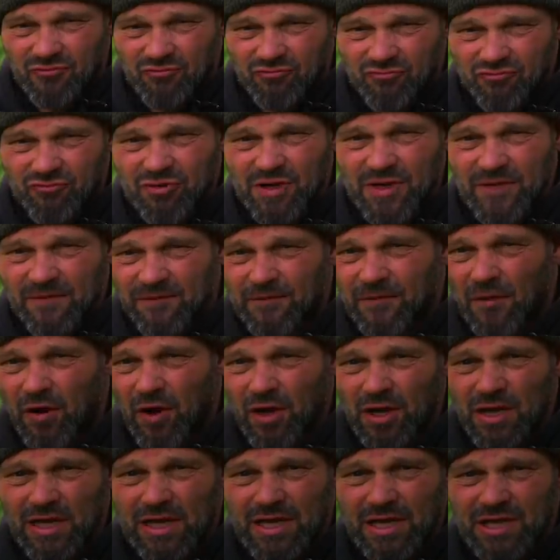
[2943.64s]
really
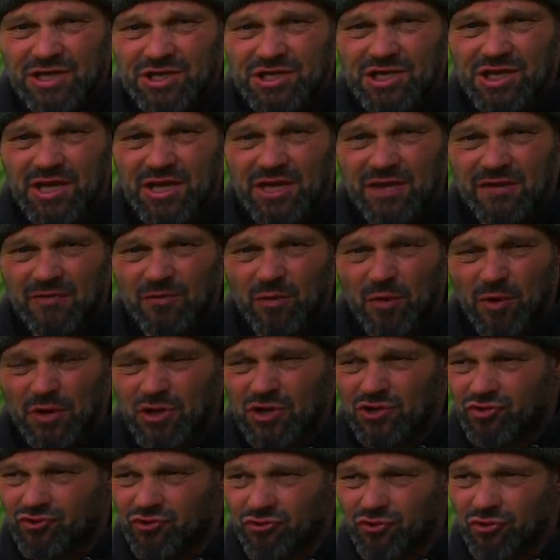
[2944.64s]
finally achieve what
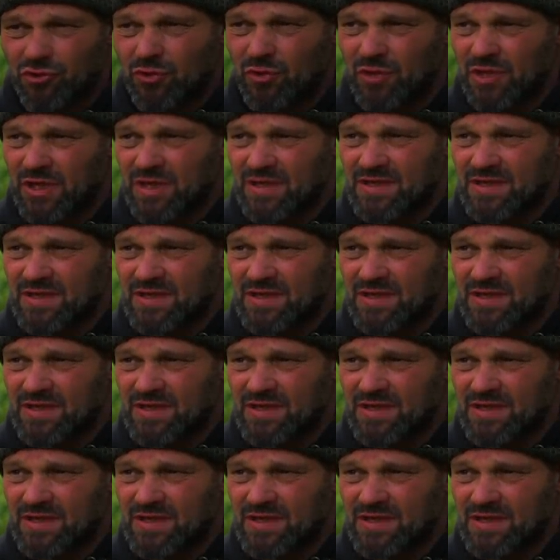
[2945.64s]
you truly